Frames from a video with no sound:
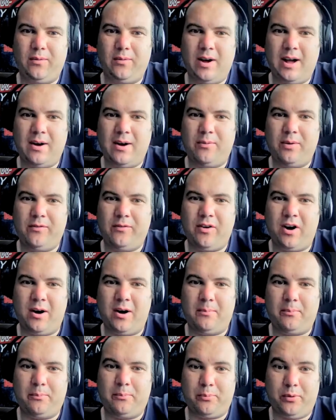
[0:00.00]
wow, we've got
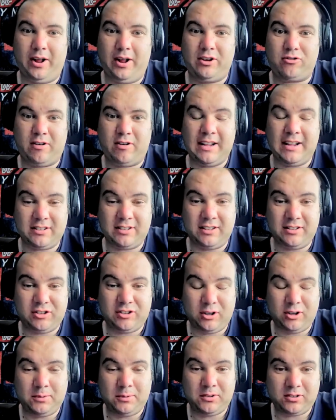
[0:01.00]
a British wrestling
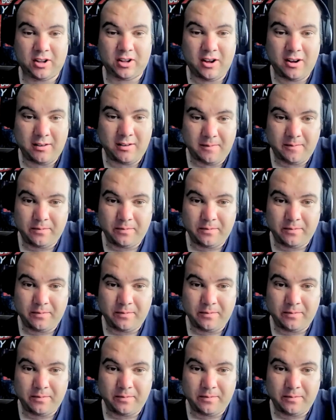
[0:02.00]
superstar,